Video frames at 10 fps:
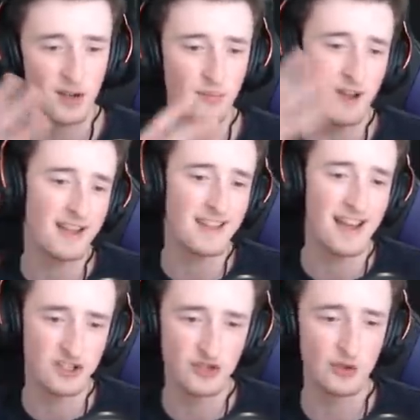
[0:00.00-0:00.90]
apply
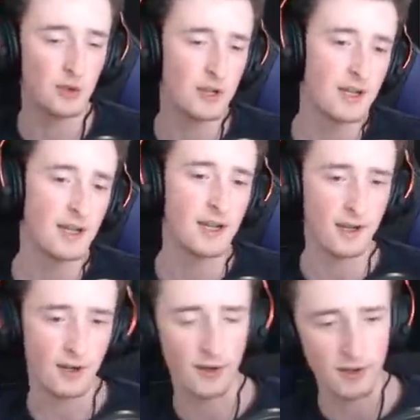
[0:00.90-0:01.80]
that to,
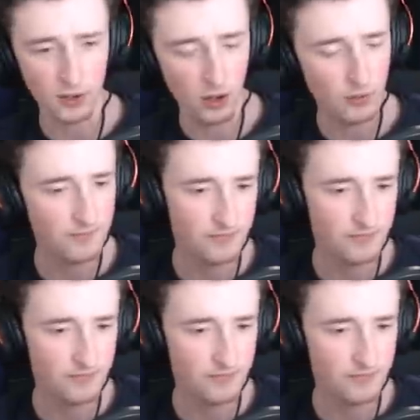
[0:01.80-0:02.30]
uh, you know,